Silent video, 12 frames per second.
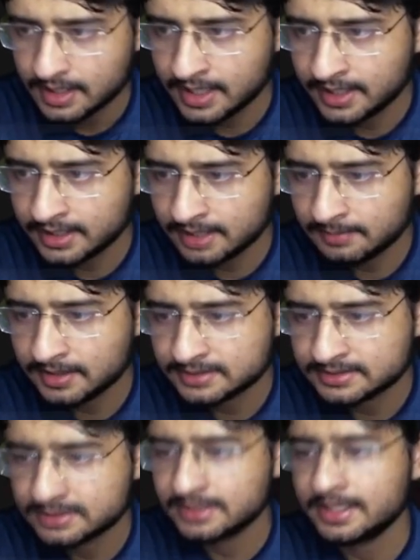and I'll
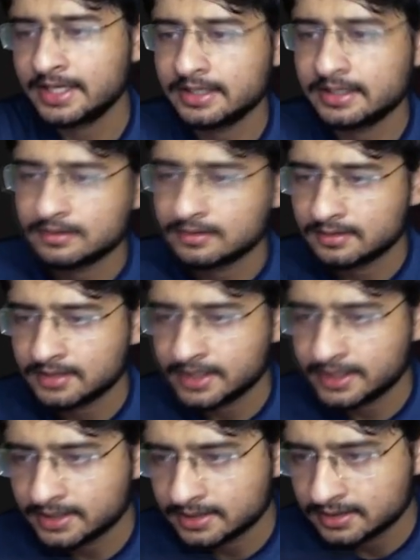pass here an n,
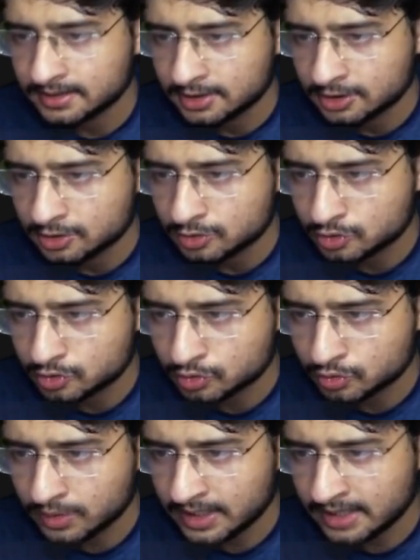right?
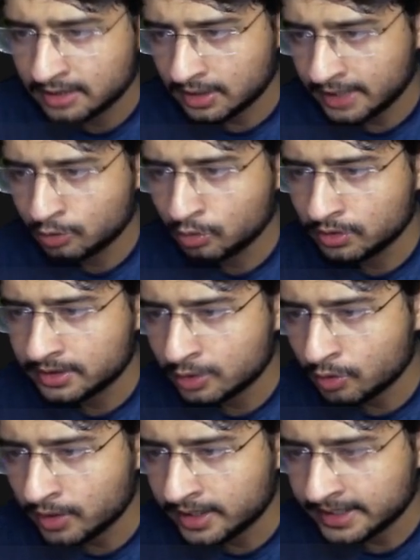So I don't
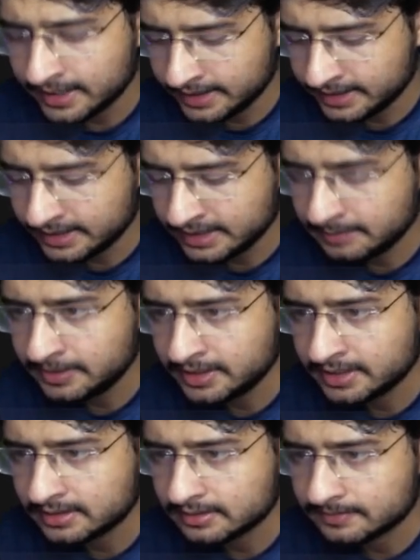require any DP
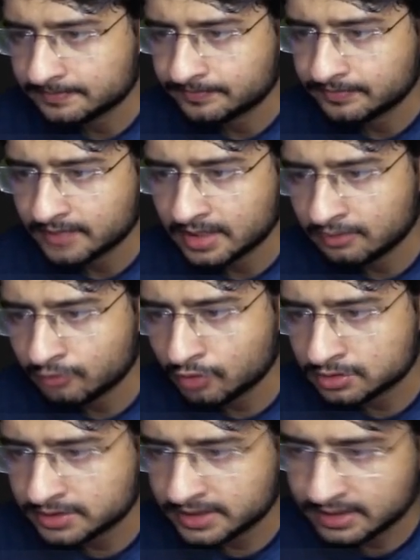here. I'll of
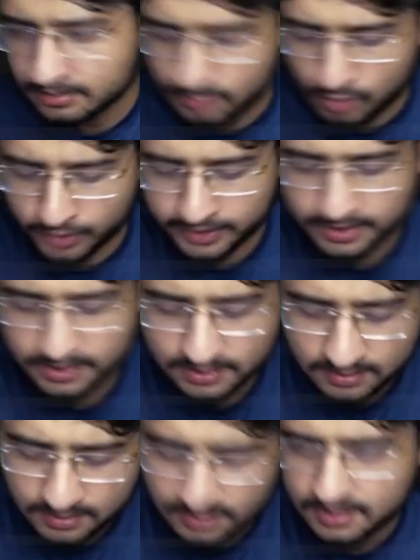course take a mod here.
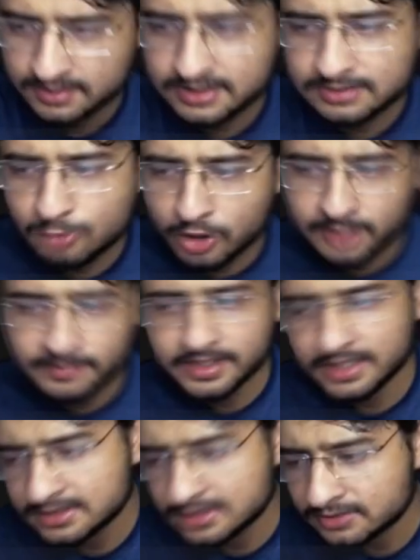This mod I'm
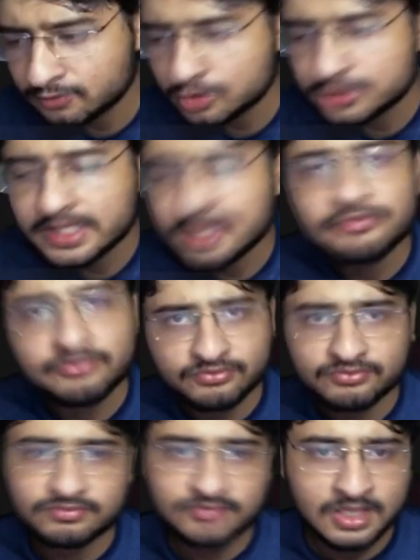taking just for safe
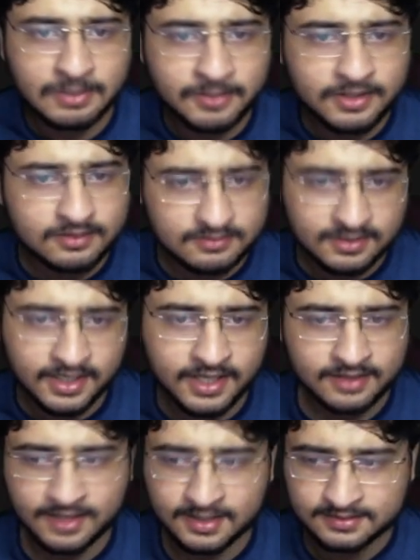keeping,
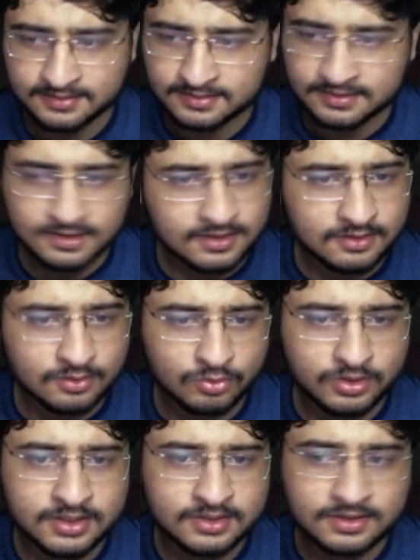right? That's the
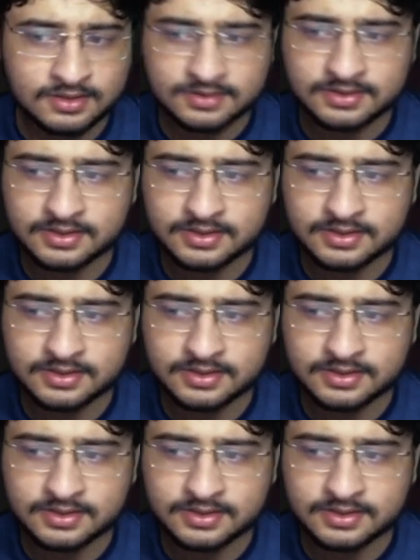only